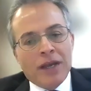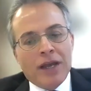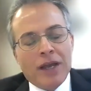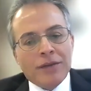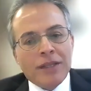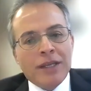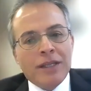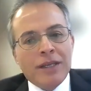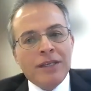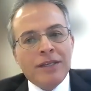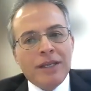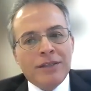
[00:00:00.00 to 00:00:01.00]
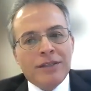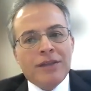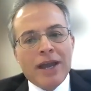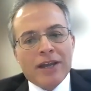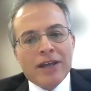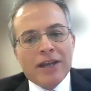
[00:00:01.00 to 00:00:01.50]
in
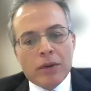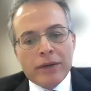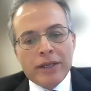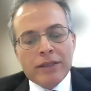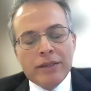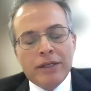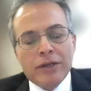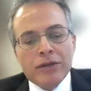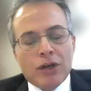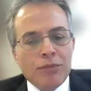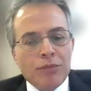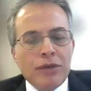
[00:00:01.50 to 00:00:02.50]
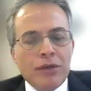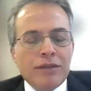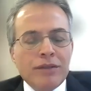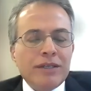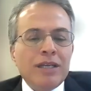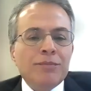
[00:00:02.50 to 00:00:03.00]
the diasporic
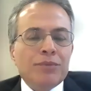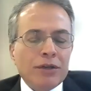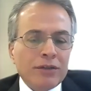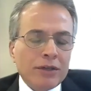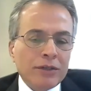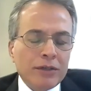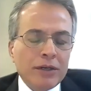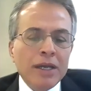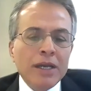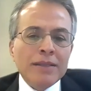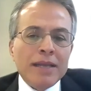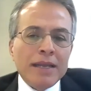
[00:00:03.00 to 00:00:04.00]
community in particular,